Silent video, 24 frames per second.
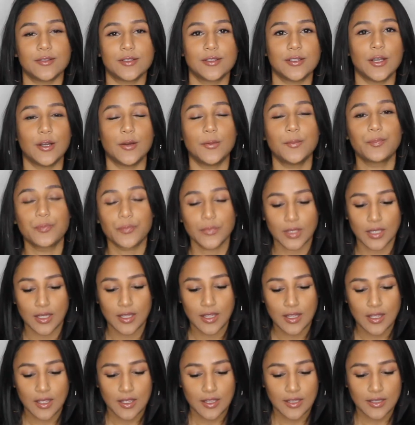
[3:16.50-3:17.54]
So
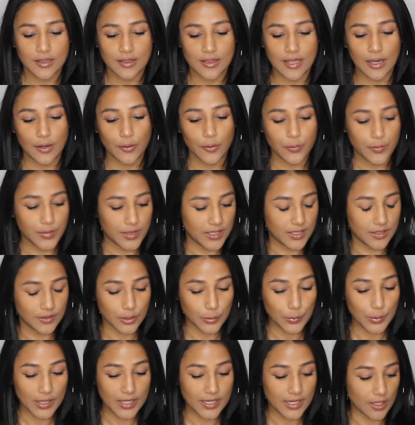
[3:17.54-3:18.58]

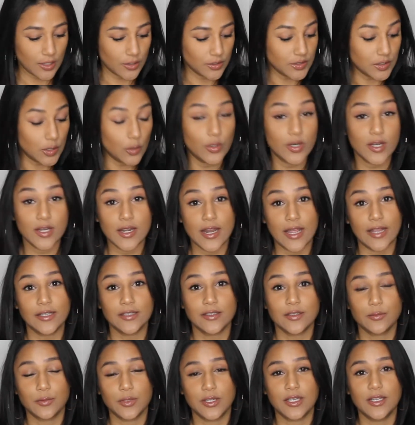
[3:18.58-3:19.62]
they're playing Arizona
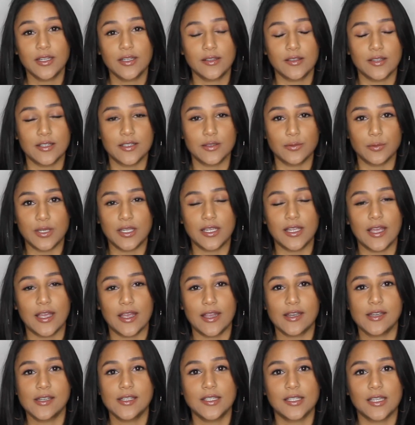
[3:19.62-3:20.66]
next week, this
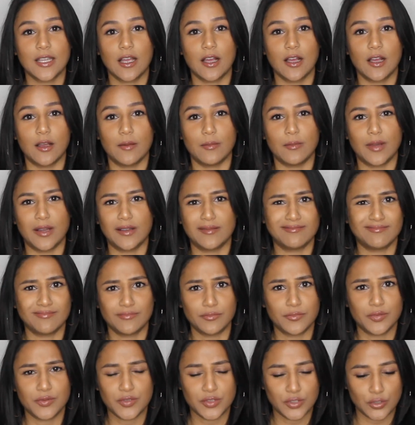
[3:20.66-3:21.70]
weekend.
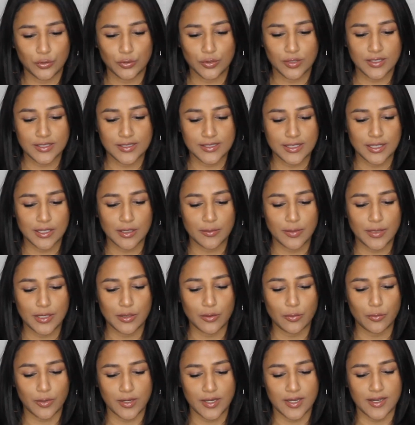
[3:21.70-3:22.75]
Shooting it's going to be
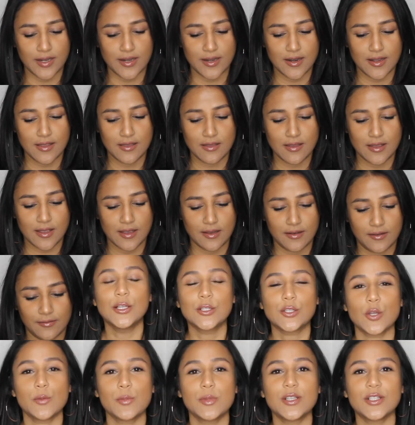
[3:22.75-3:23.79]
a win. And then
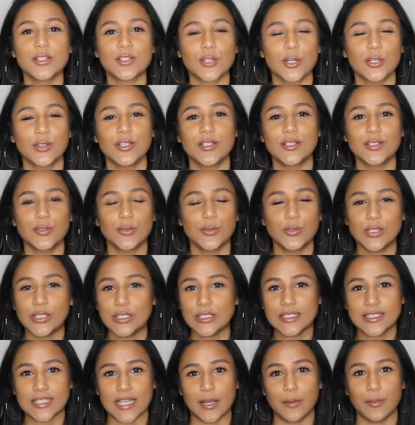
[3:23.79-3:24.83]
so I'm going to start this new
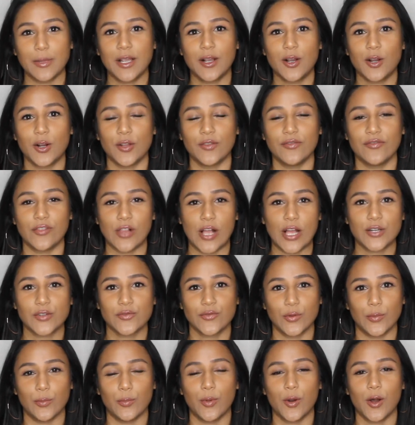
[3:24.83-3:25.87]
little segment called Flash
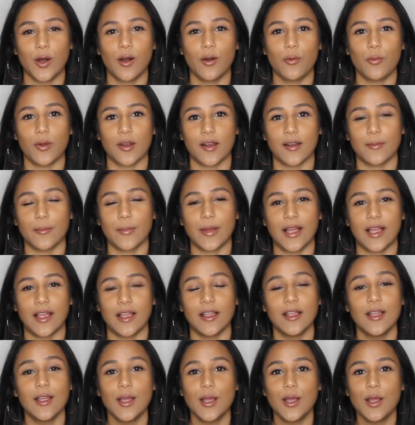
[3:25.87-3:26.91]
Football, where
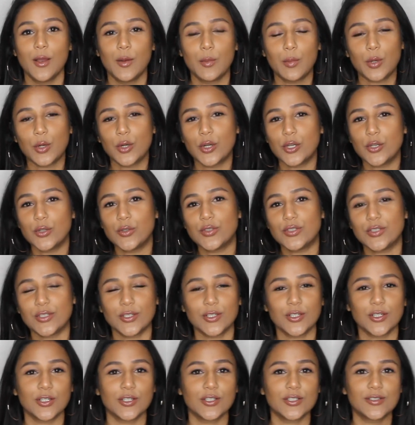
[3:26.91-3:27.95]
my
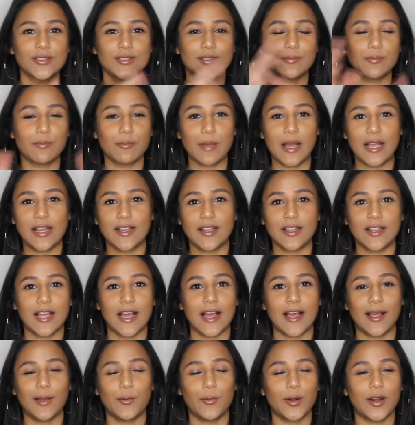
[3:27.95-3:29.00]
producer, my
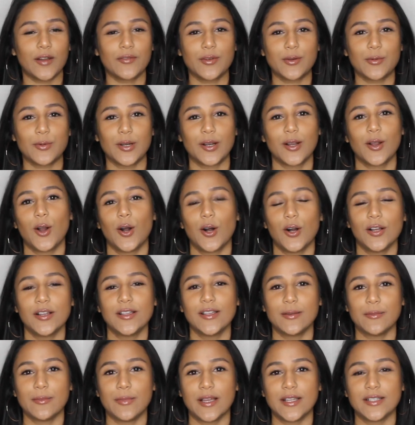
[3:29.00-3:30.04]
guy, whatever you want to call
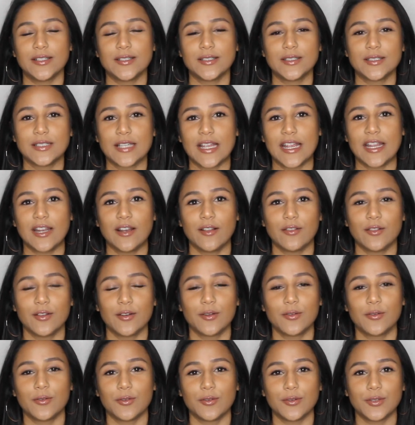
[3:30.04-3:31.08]
him, my
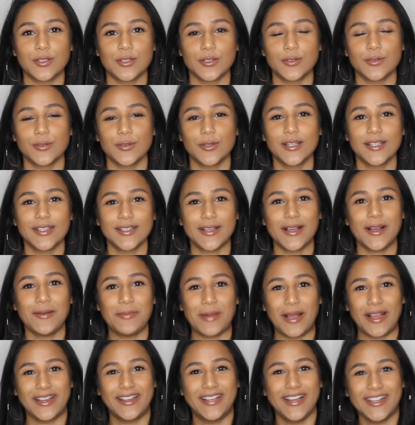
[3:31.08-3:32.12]
analytical dude,
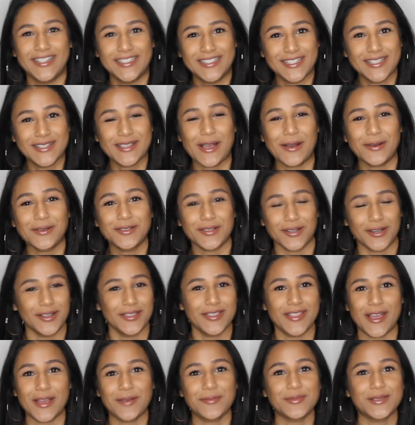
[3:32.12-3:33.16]
my cousin that was on
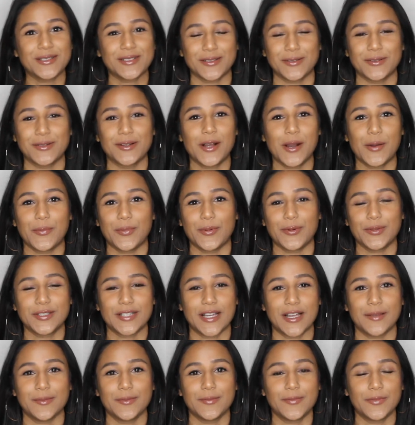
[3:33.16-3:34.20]
the episode a
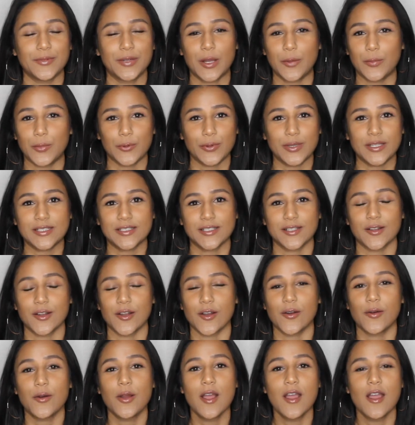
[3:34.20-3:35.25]
couple weeks
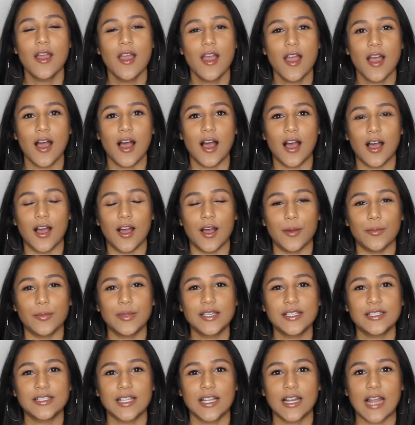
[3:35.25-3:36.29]
ago,
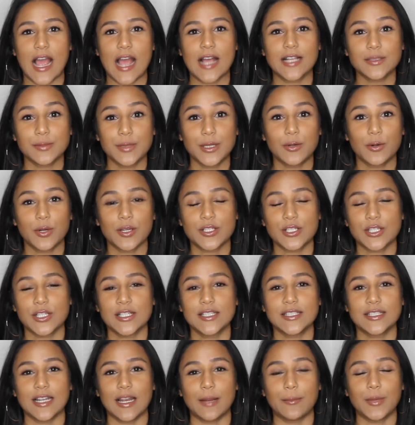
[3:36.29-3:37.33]
he's going to ask me
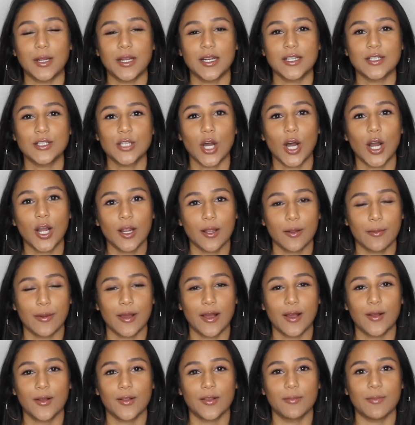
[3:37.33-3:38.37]
questions and I'm going to talk
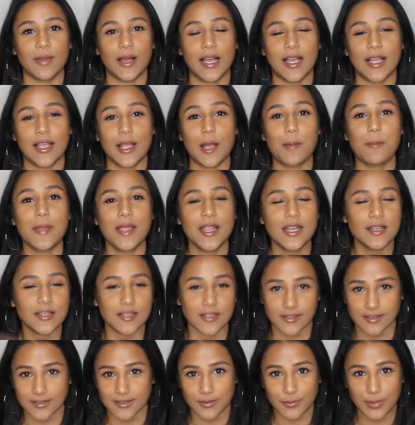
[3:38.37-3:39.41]
about my
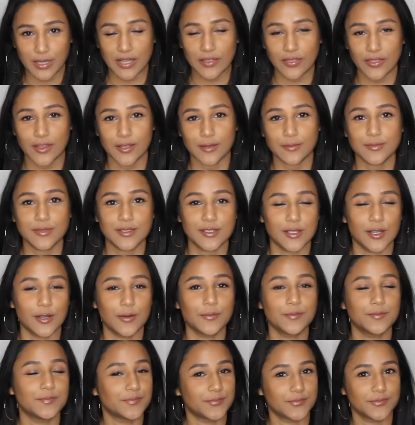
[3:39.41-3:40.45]
opinions about them. So
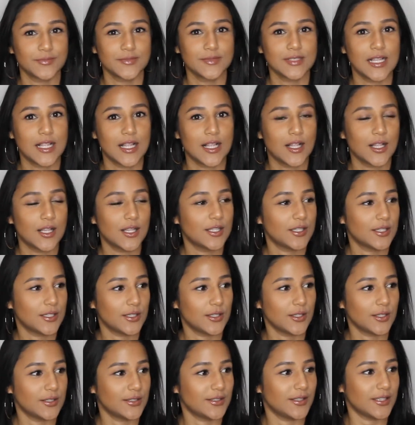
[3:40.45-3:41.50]

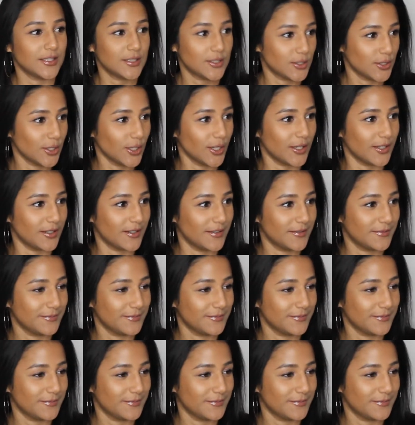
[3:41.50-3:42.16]
let's start.